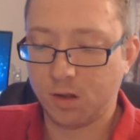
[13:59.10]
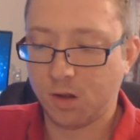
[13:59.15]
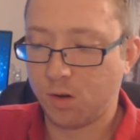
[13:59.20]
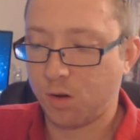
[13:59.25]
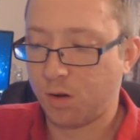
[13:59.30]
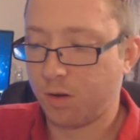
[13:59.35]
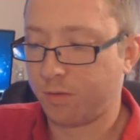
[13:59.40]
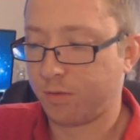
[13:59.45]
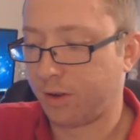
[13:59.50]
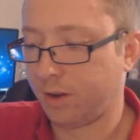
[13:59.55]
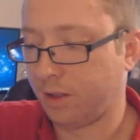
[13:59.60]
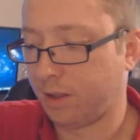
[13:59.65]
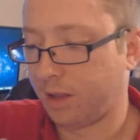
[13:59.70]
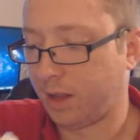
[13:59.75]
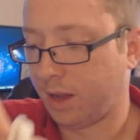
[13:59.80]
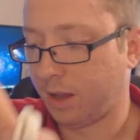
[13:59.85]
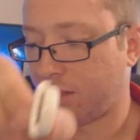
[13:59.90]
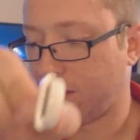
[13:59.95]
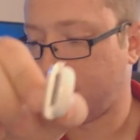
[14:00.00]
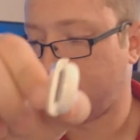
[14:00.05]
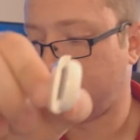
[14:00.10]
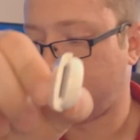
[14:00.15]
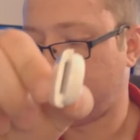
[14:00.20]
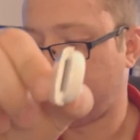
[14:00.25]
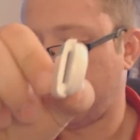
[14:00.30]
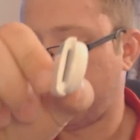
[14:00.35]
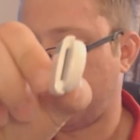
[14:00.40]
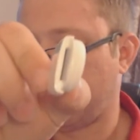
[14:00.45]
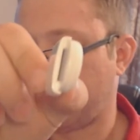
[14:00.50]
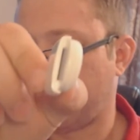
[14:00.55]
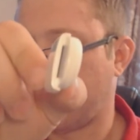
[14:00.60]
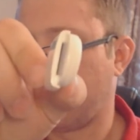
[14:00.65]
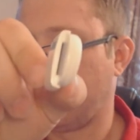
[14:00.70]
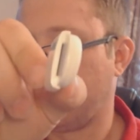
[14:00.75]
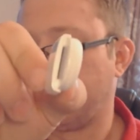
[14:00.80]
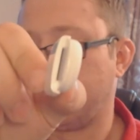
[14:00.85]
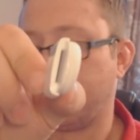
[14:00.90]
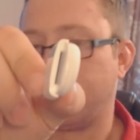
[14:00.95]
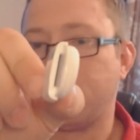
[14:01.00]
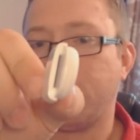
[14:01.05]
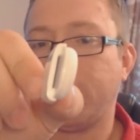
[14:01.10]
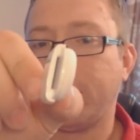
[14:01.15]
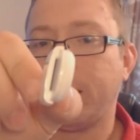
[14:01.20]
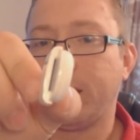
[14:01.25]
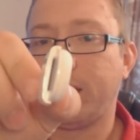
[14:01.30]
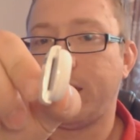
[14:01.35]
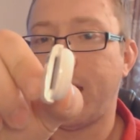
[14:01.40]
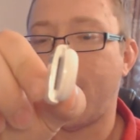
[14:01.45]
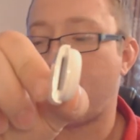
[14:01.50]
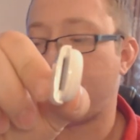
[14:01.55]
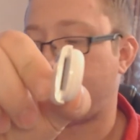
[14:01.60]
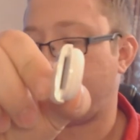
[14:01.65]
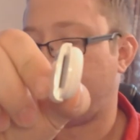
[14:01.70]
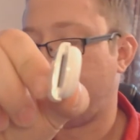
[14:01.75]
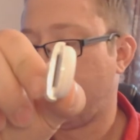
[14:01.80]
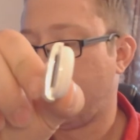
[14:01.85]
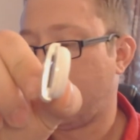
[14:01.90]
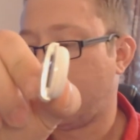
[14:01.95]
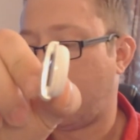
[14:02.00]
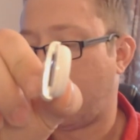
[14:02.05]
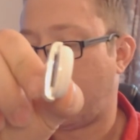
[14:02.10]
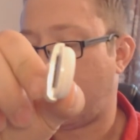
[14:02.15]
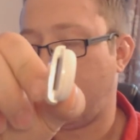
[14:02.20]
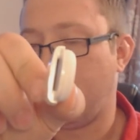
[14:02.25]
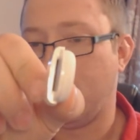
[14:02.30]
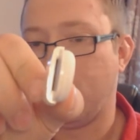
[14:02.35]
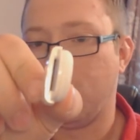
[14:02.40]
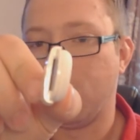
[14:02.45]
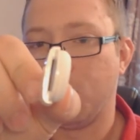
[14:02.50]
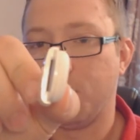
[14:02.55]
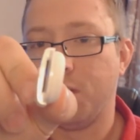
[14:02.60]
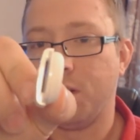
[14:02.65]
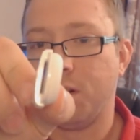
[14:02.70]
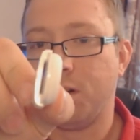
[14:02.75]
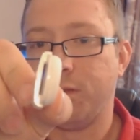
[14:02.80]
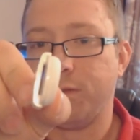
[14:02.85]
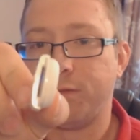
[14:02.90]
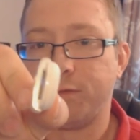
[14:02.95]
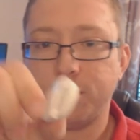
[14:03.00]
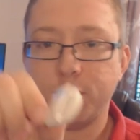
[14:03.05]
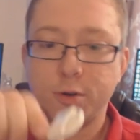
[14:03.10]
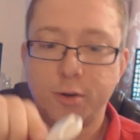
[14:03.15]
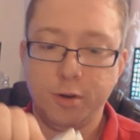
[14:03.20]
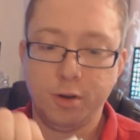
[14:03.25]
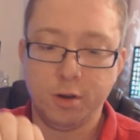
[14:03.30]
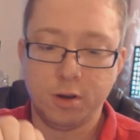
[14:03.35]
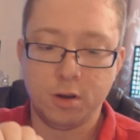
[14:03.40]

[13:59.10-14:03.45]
go over it like this, and then it's got a little gap uh, in the middle for